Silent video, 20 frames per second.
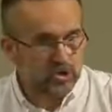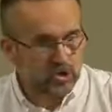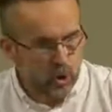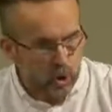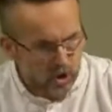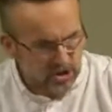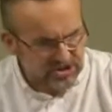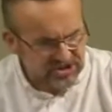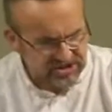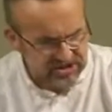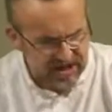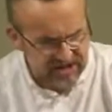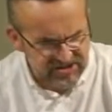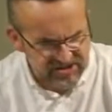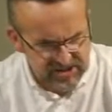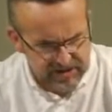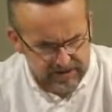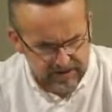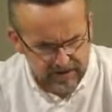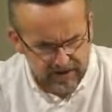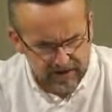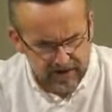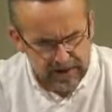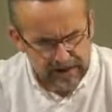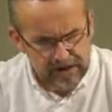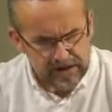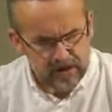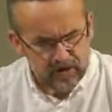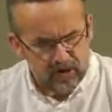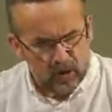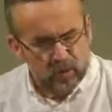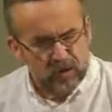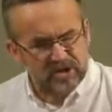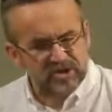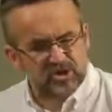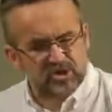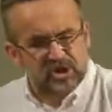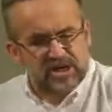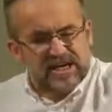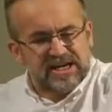John says here that
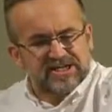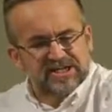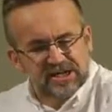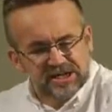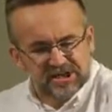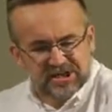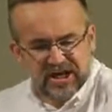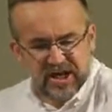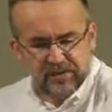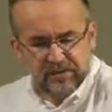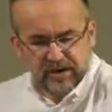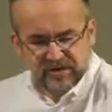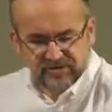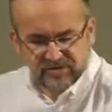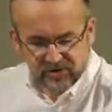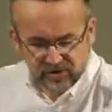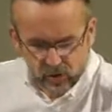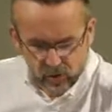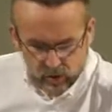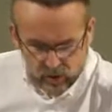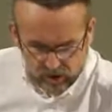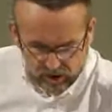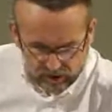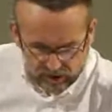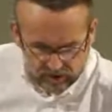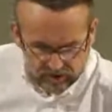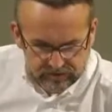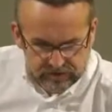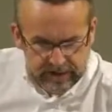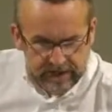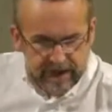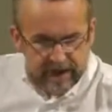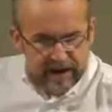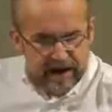when Jesus came into the world,